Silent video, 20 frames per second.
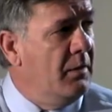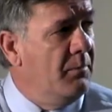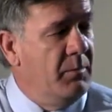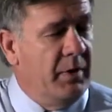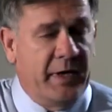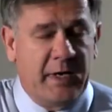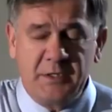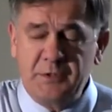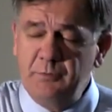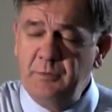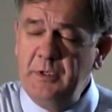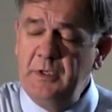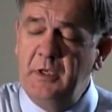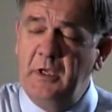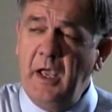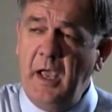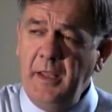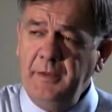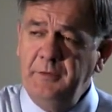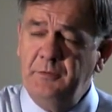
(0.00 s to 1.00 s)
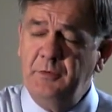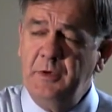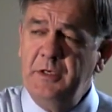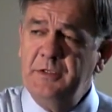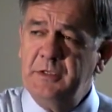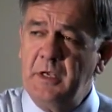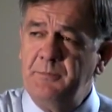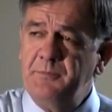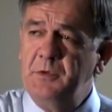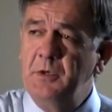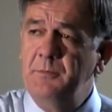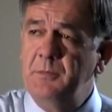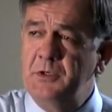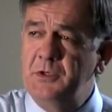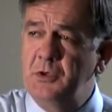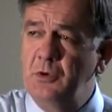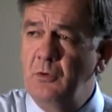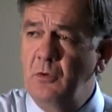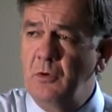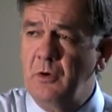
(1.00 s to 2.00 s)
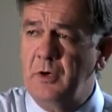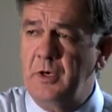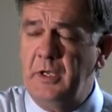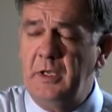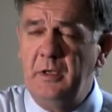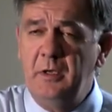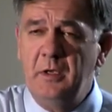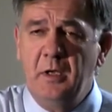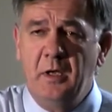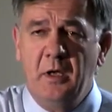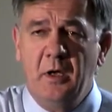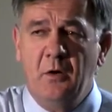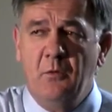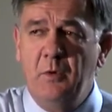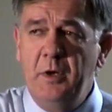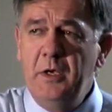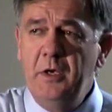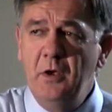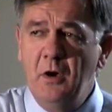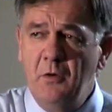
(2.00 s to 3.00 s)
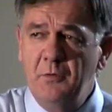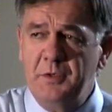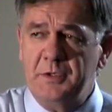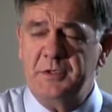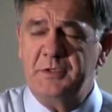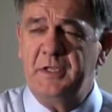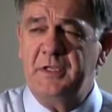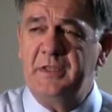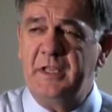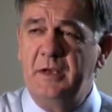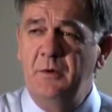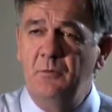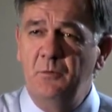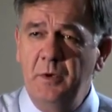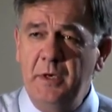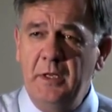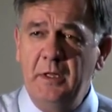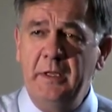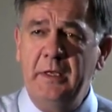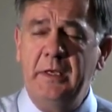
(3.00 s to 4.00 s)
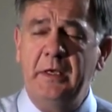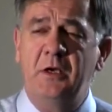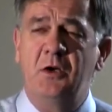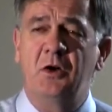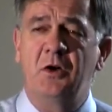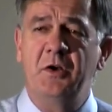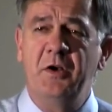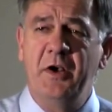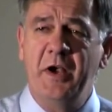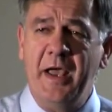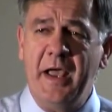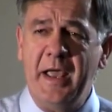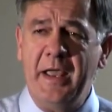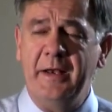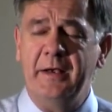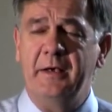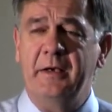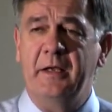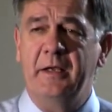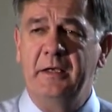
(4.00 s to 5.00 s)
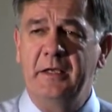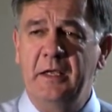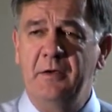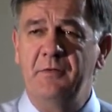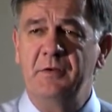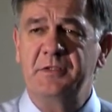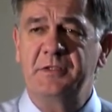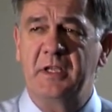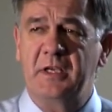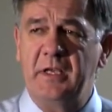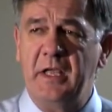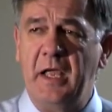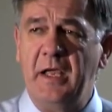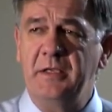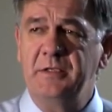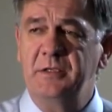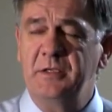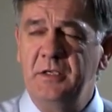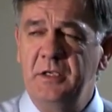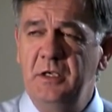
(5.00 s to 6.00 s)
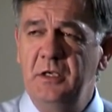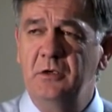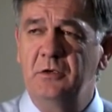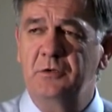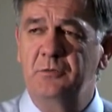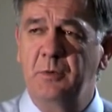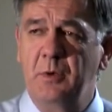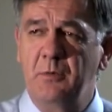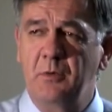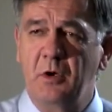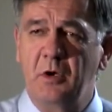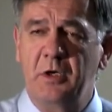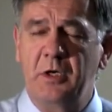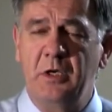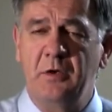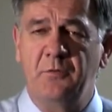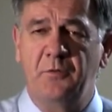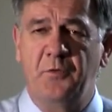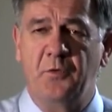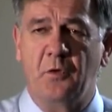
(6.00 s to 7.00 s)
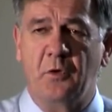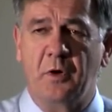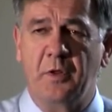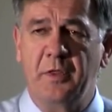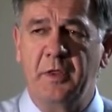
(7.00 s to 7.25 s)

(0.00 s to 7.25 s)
But as we got trees up to maturity, we noticed that they really could not give us the kinds of yields we were looking for.